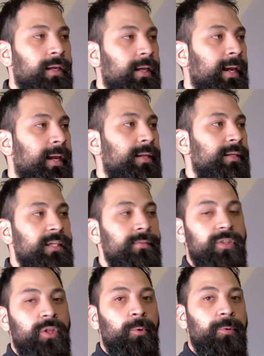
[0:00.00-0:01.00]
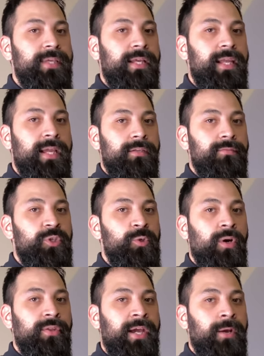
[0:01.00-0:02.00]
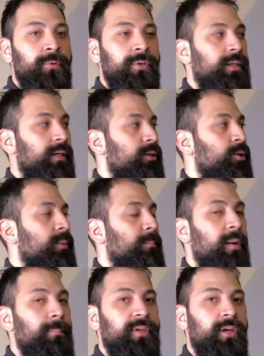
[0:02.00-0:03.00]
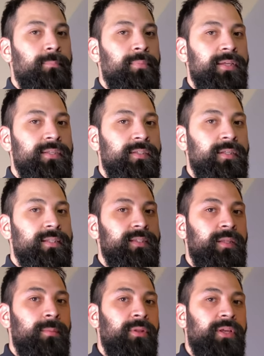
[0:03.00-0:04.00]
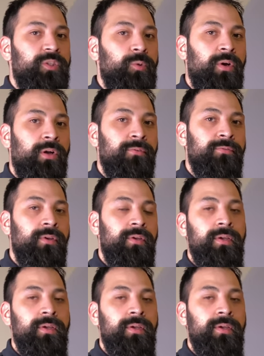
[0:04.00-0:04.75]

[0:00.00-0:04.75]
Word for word: And even though it was at negative two on that one, you can pump it up plus six and then plus 12.